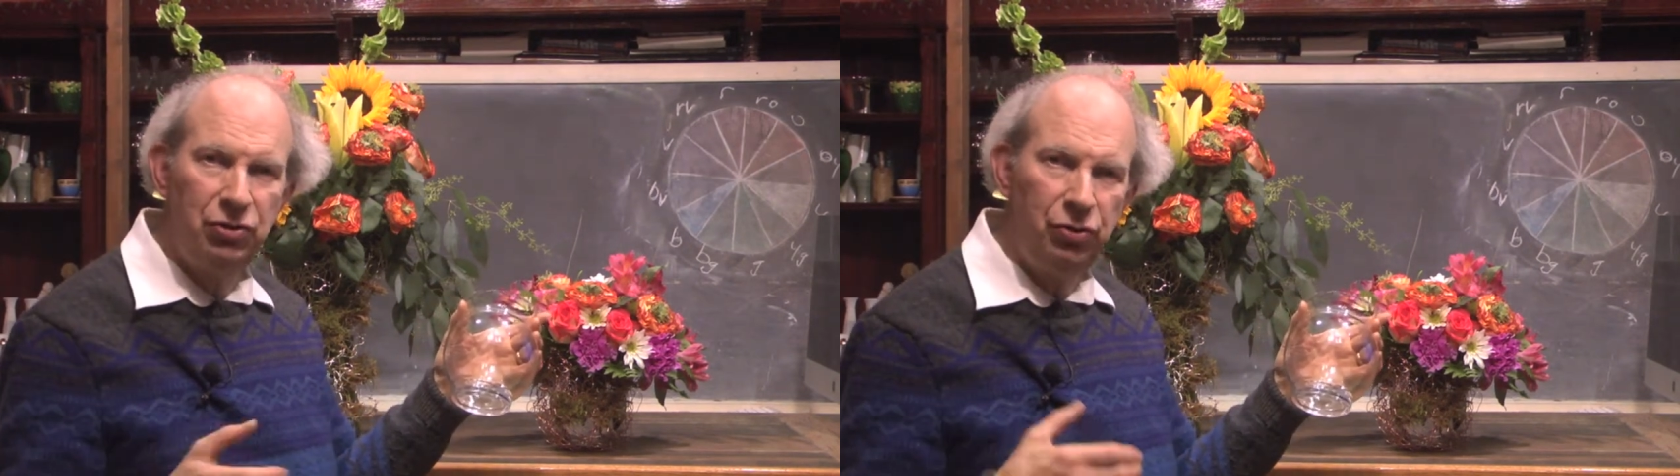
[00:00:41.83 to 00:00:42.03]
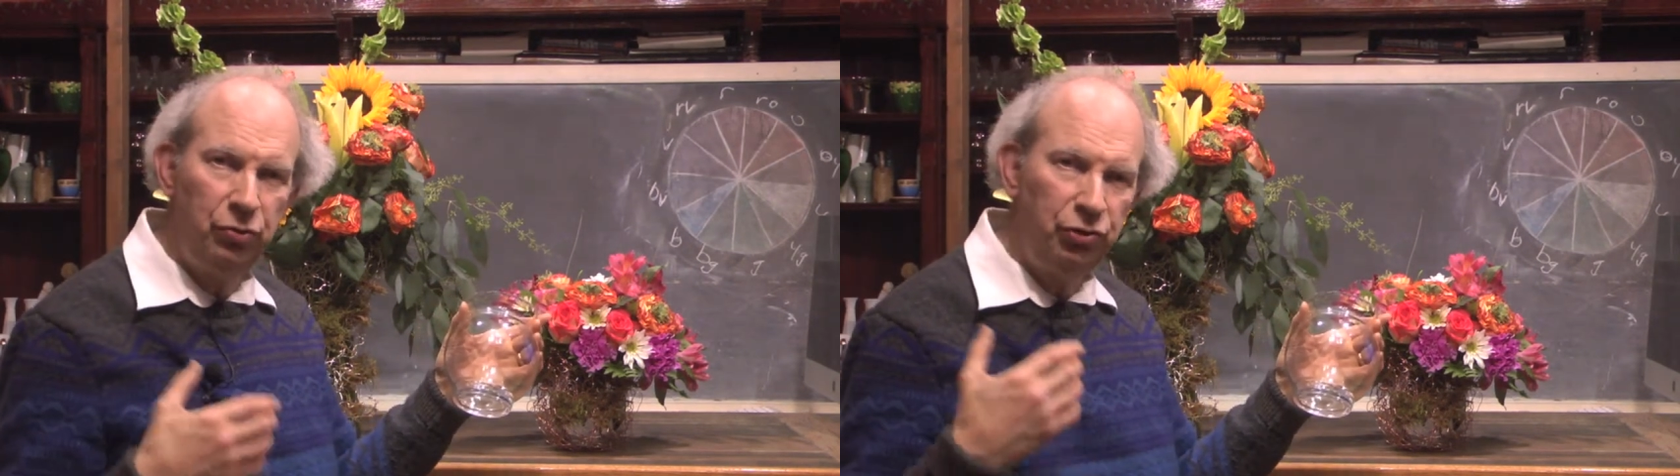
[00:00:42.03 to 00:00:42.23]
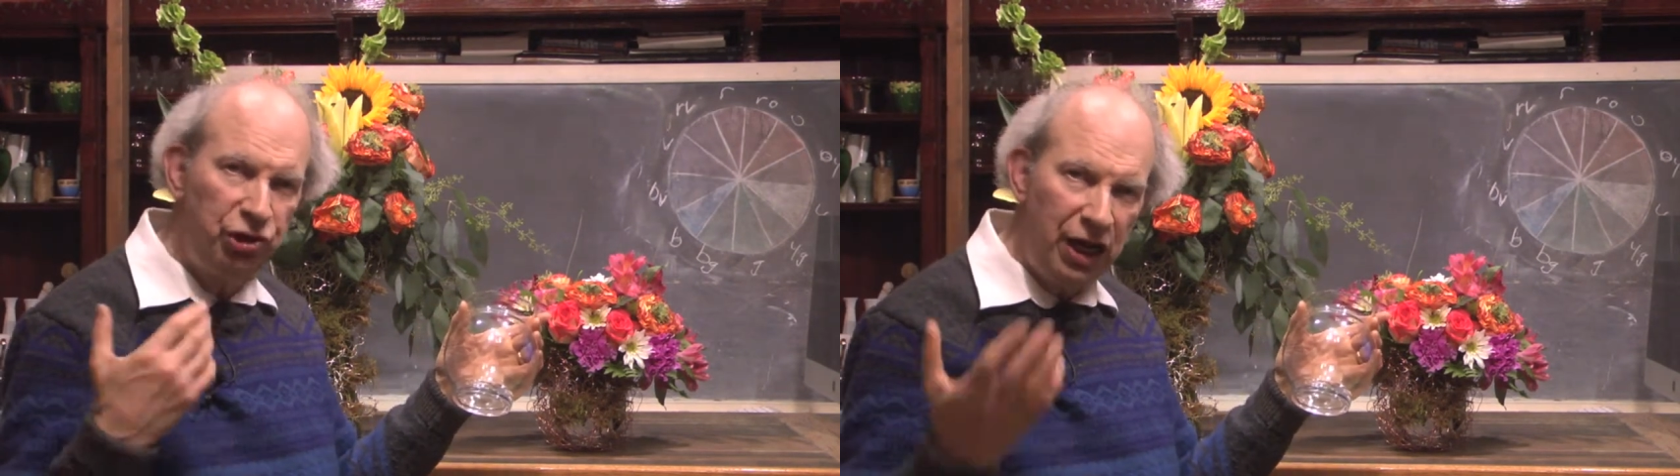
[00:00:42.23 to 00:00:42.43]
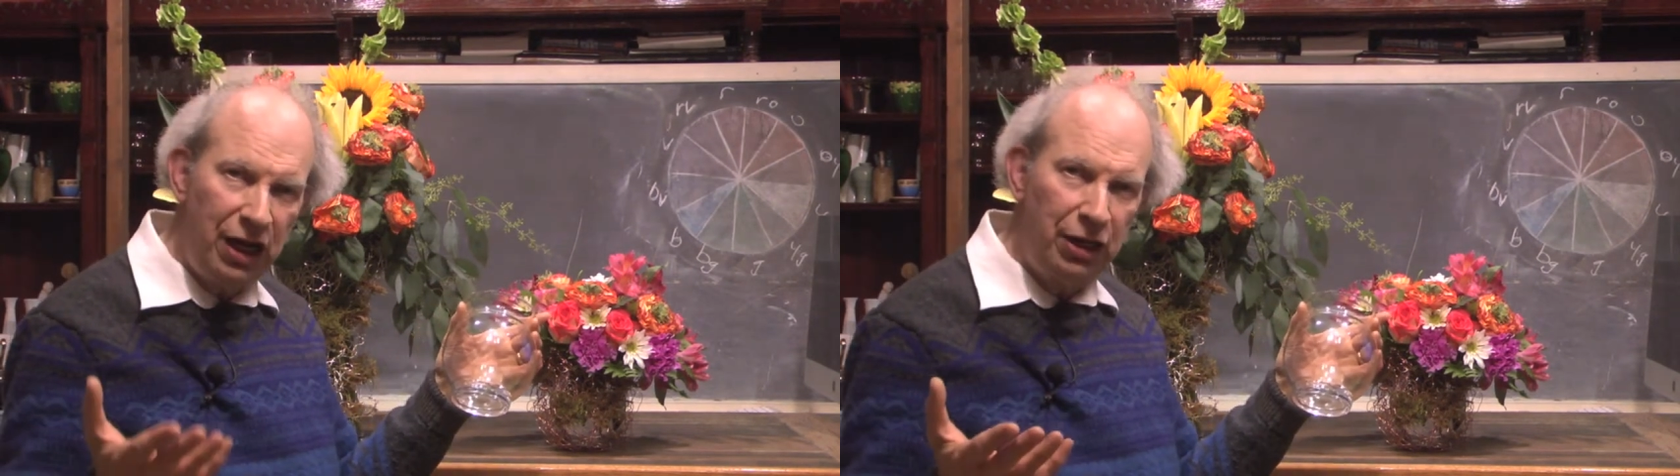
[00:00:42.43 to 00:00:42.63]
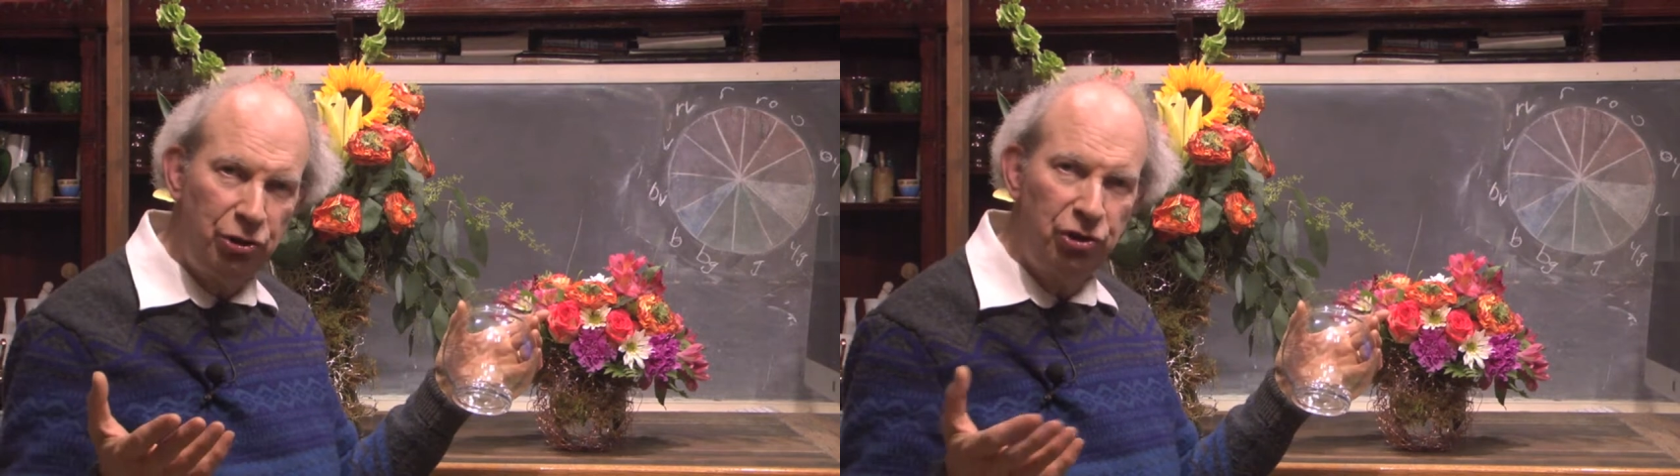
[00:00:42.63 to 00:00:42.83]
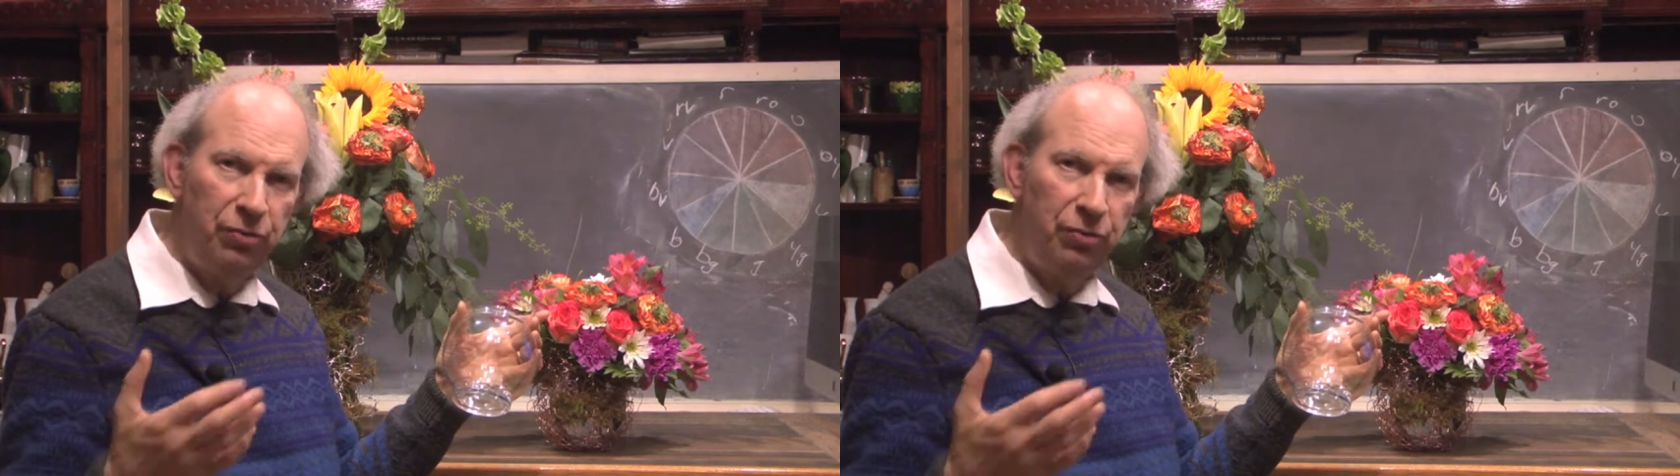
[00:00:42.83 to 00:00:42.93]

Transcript: to change,